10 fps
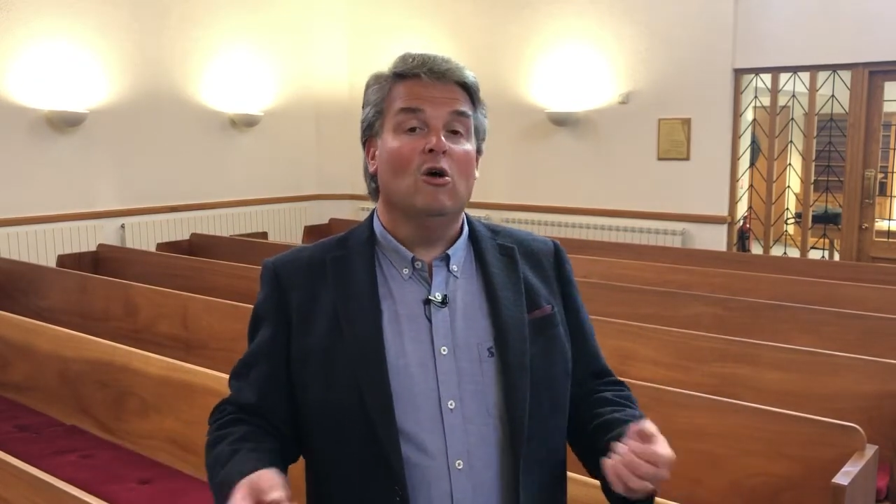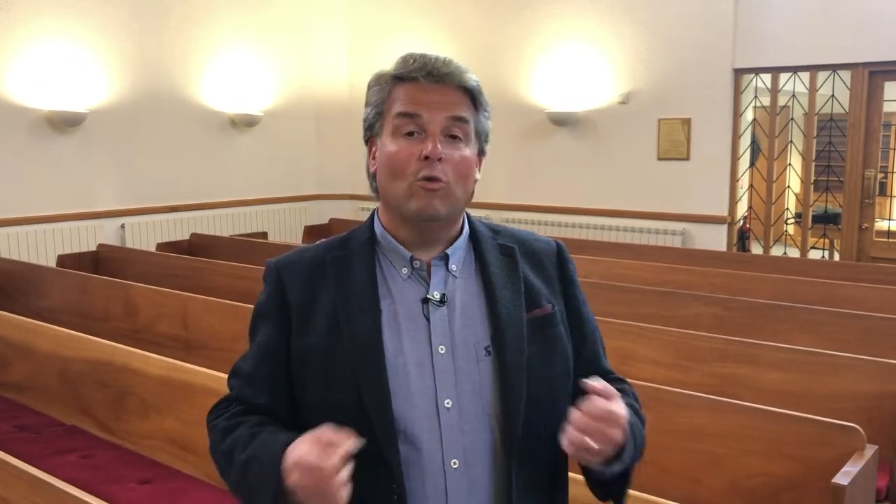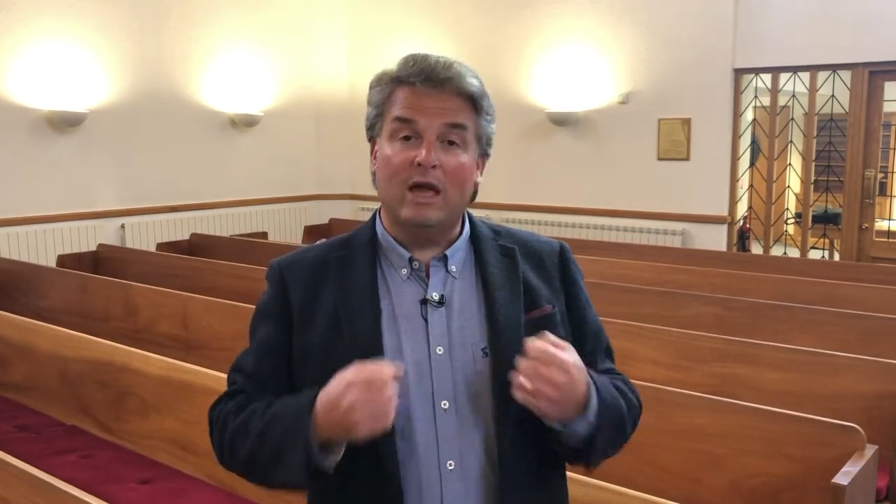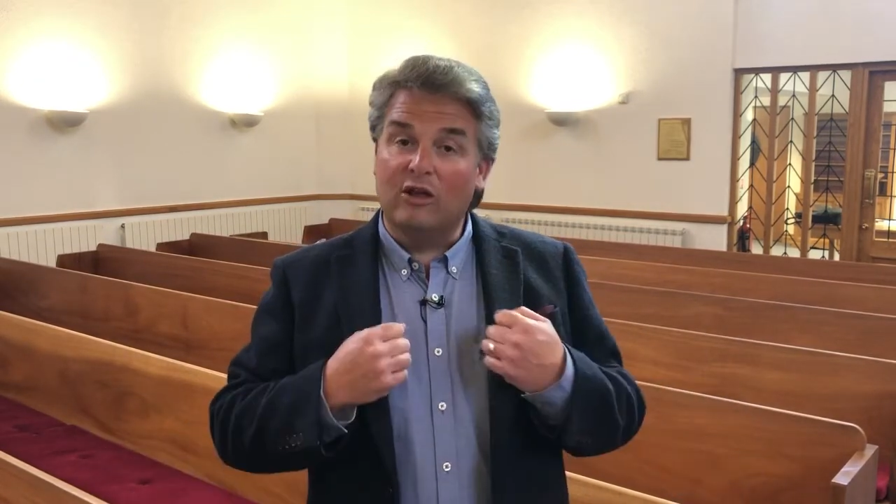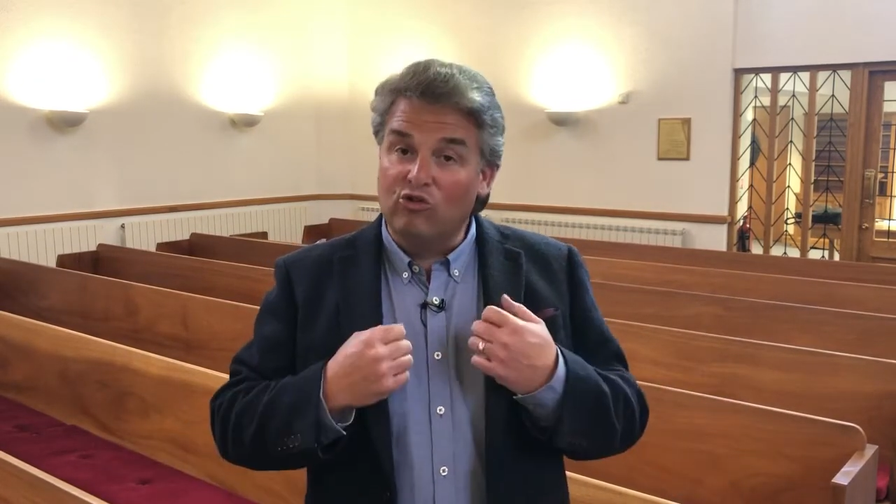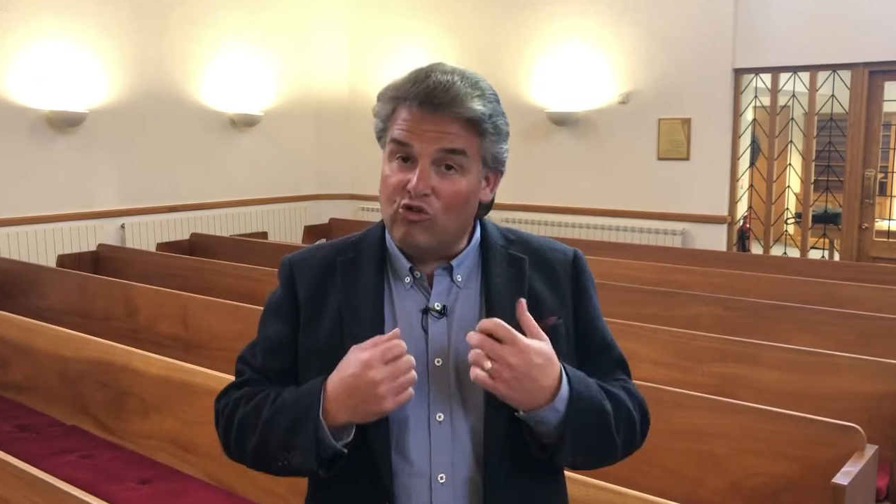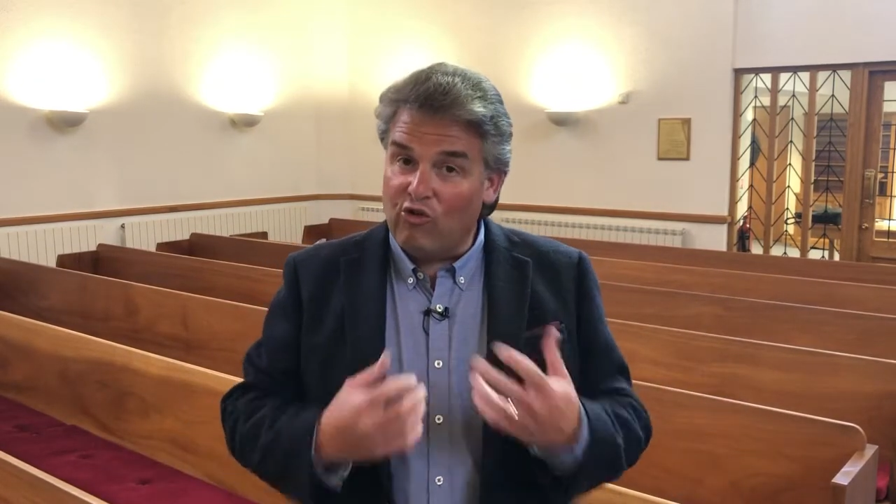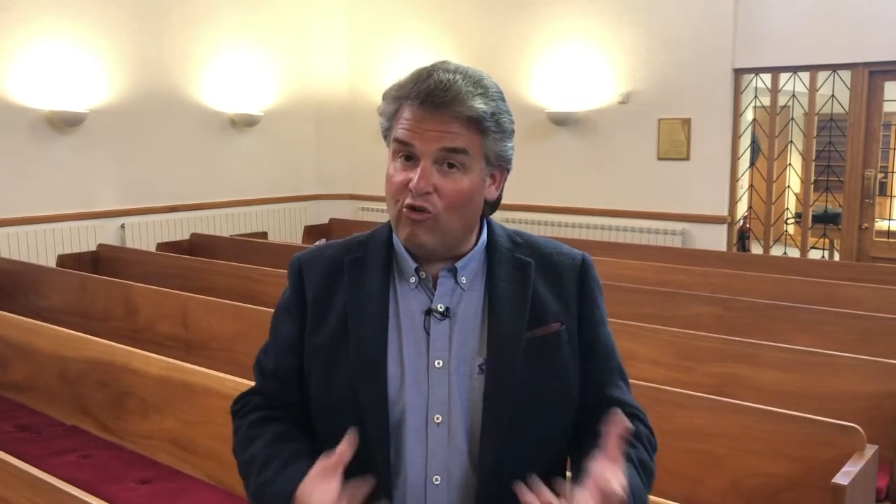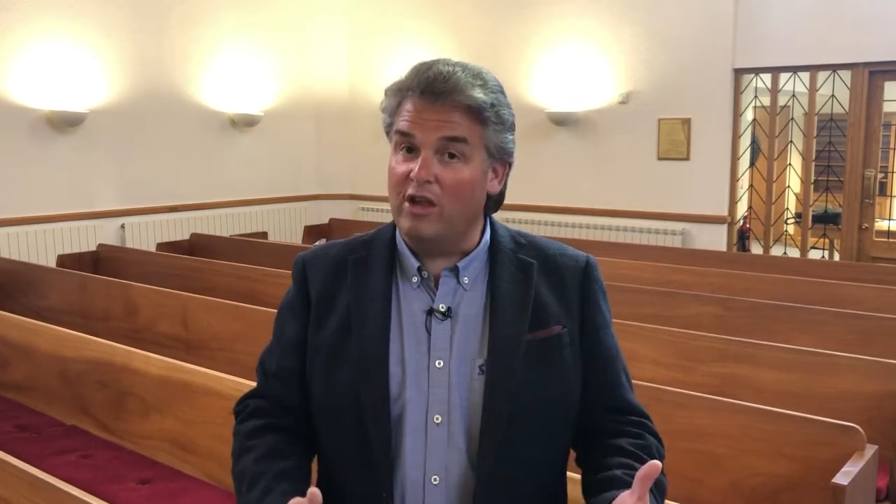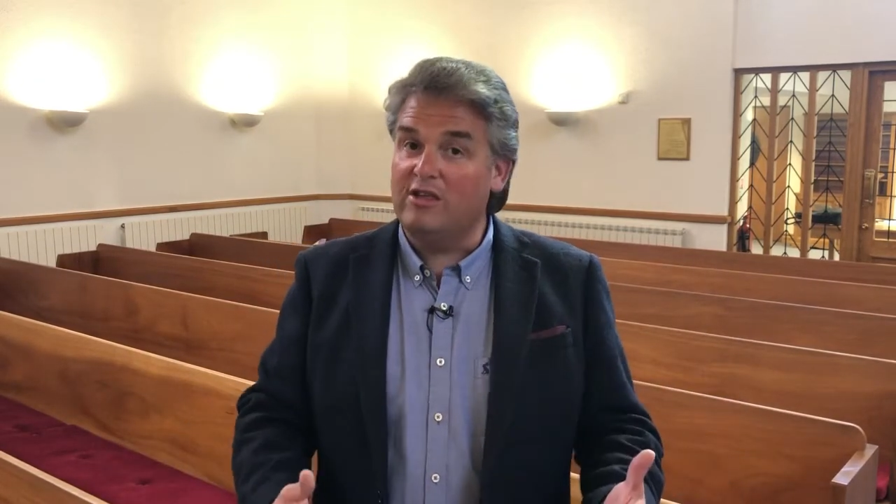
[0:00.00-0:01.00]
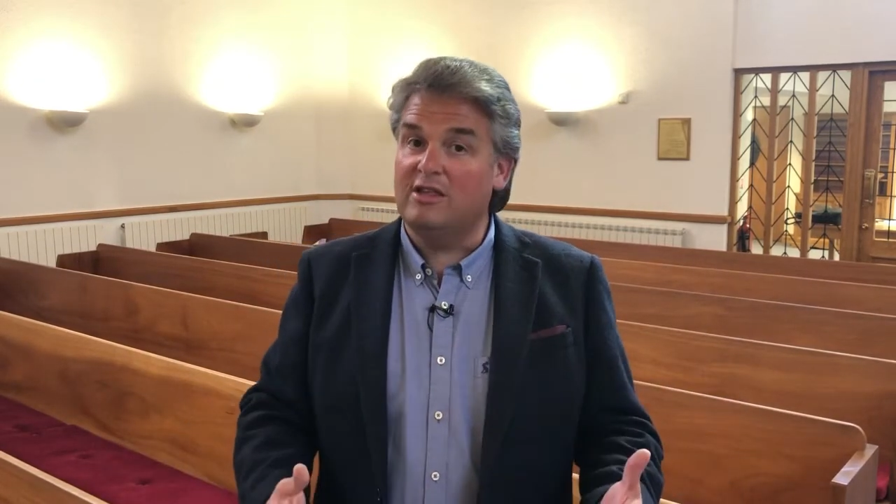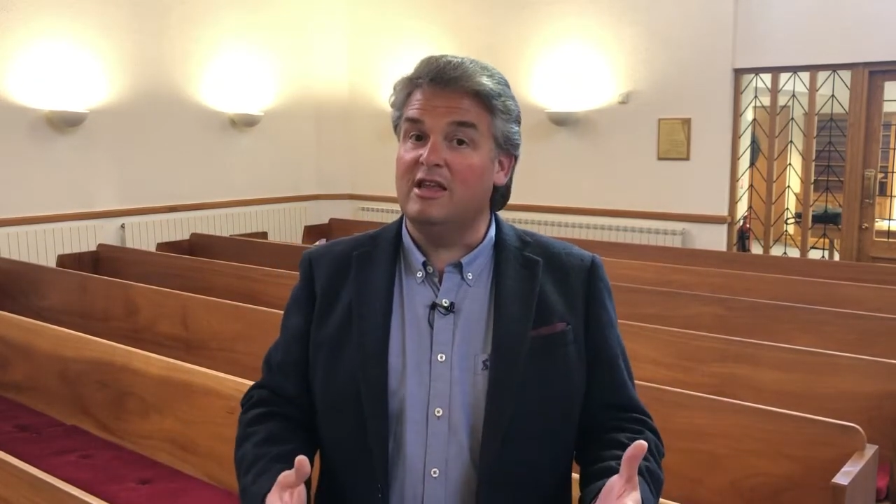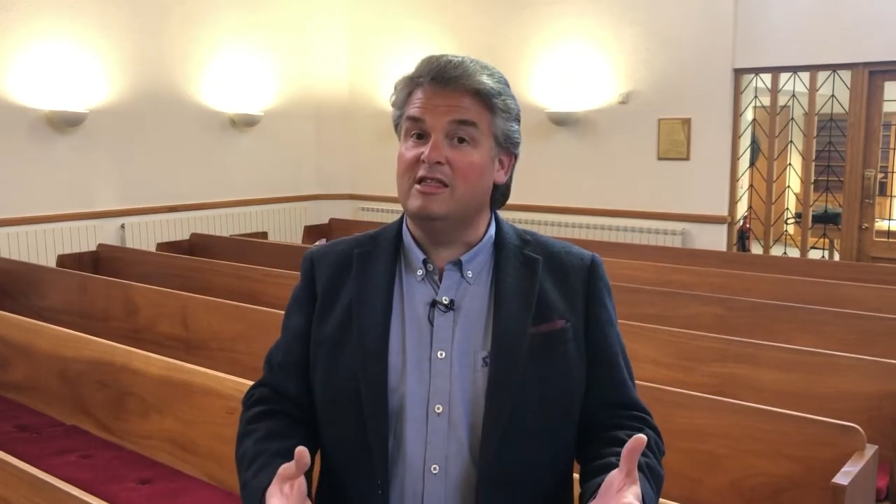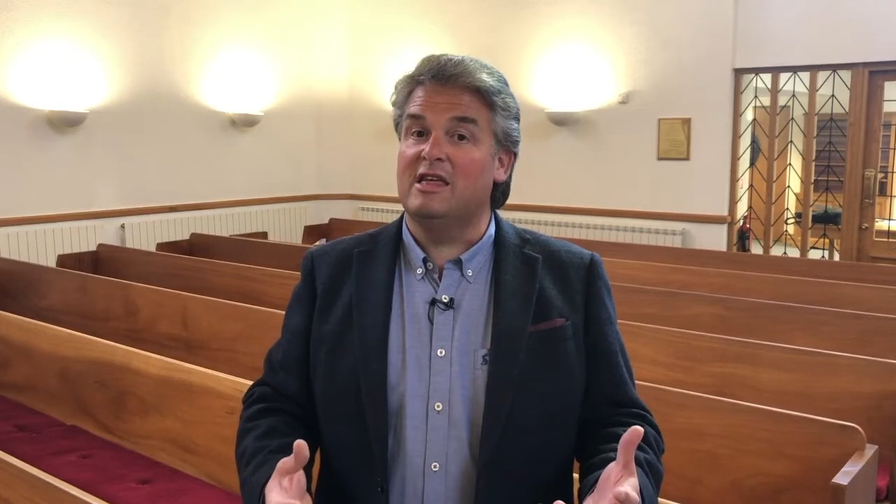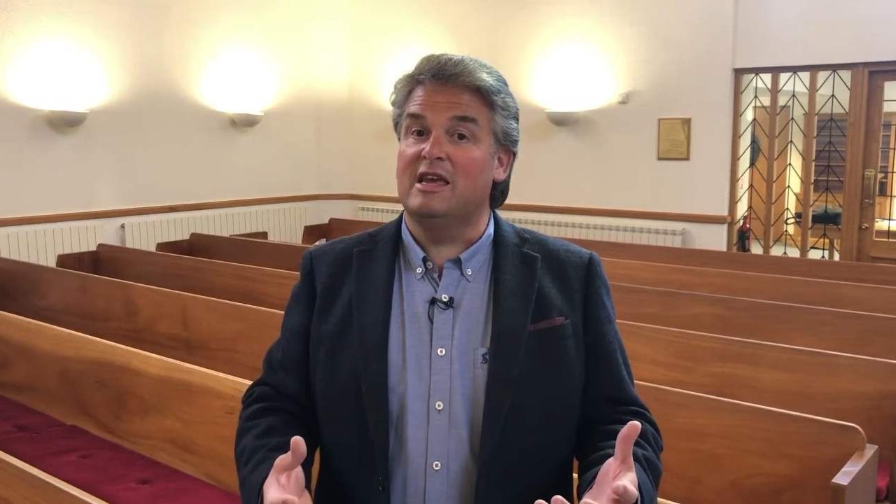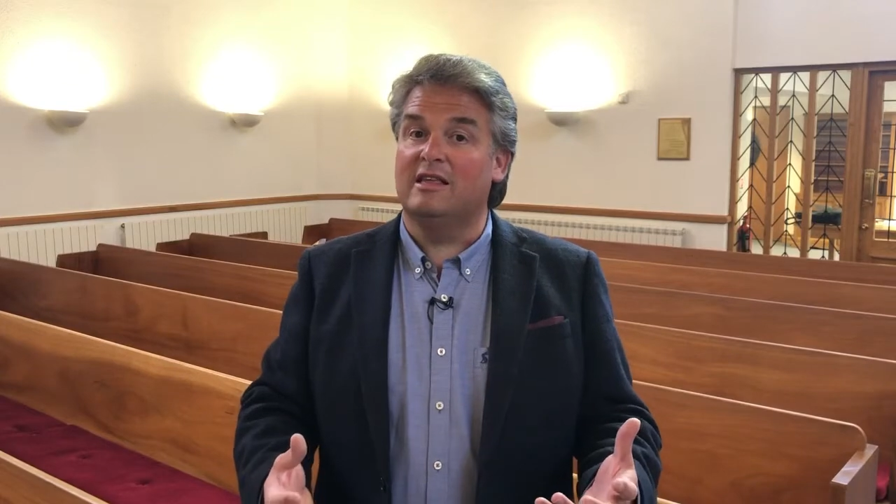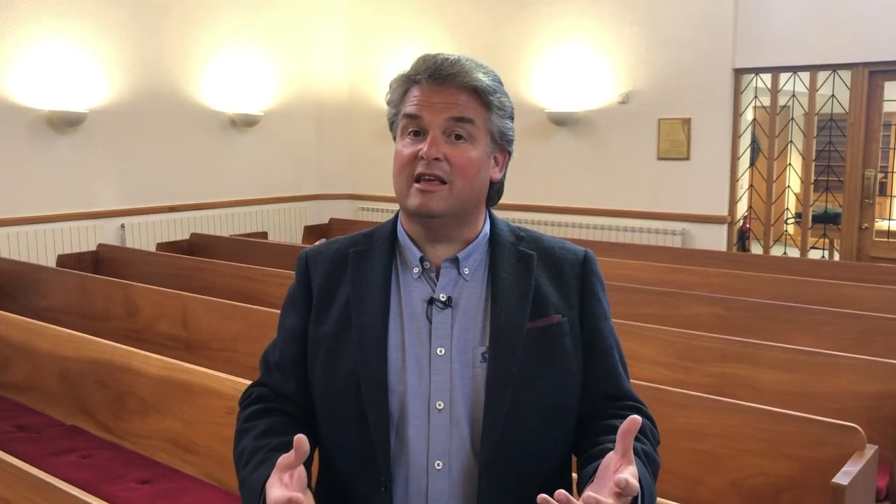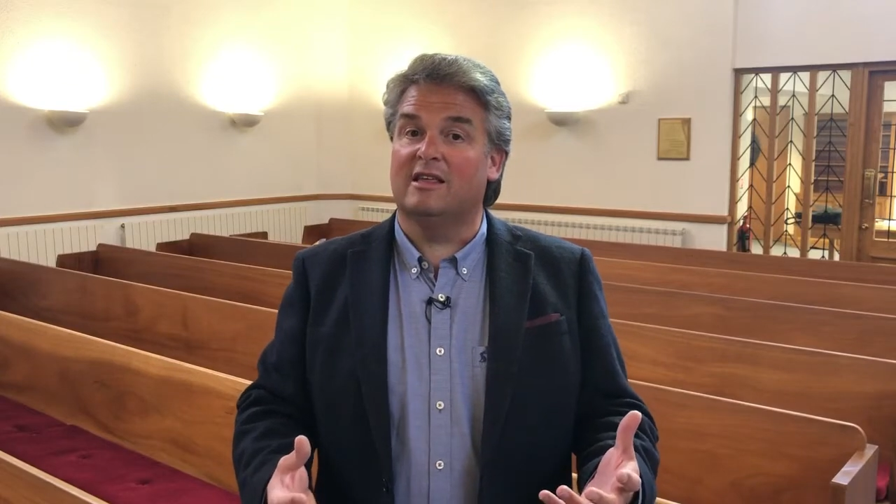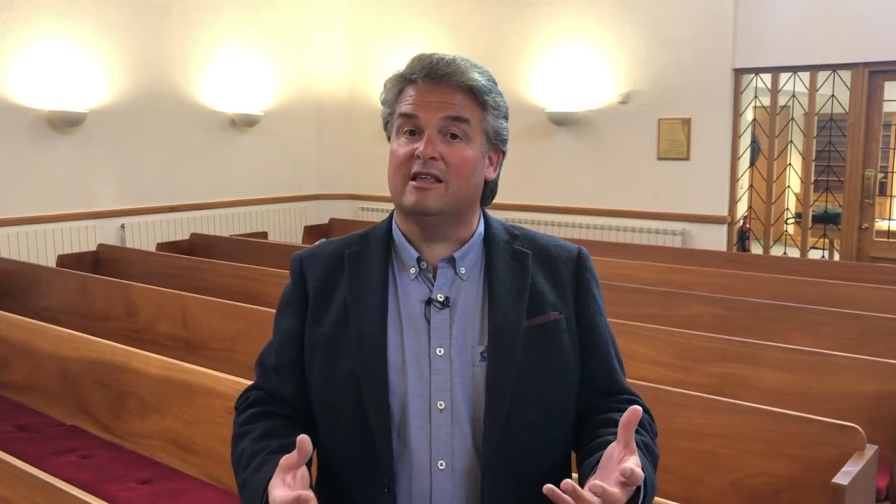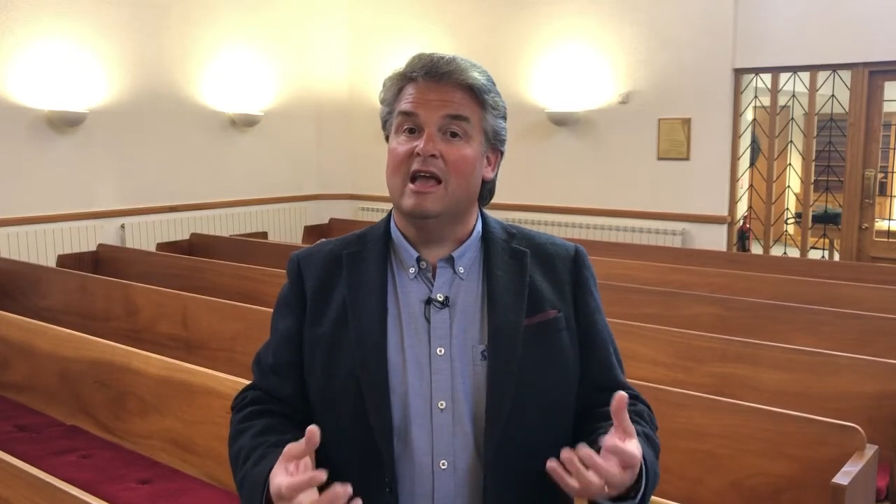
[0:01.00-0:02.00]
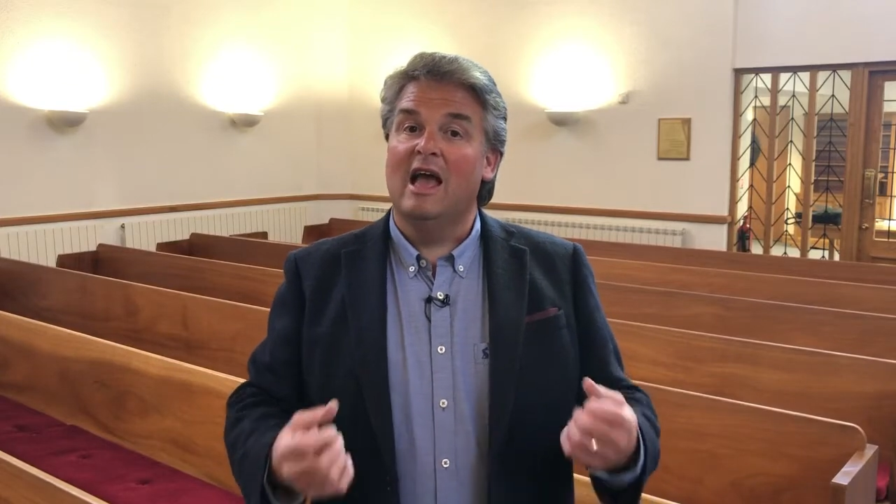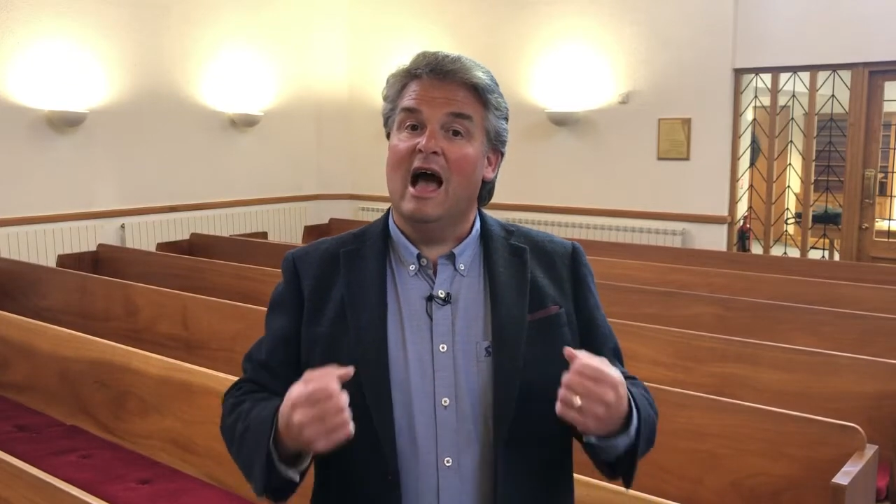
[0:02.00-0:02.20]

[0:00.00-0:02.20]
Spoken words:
We can trust in Jesus,